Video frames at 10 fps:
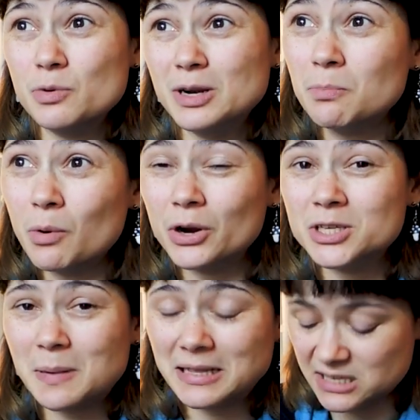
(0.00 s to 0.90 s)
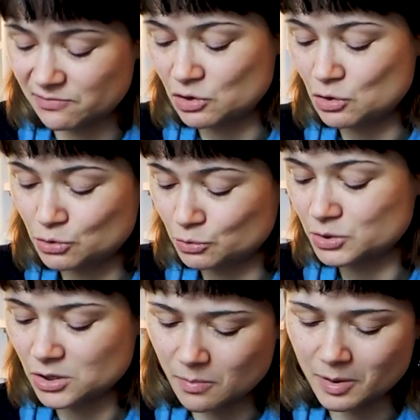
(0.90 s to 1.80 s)
quid more expensive than usual.
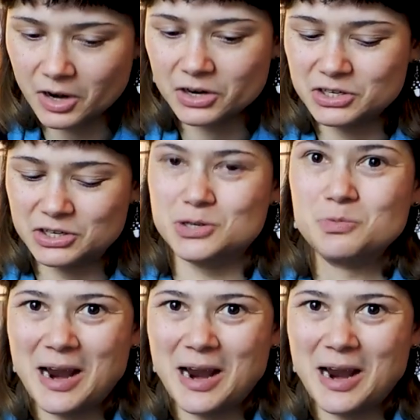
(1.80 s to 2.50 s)
So I'm going to just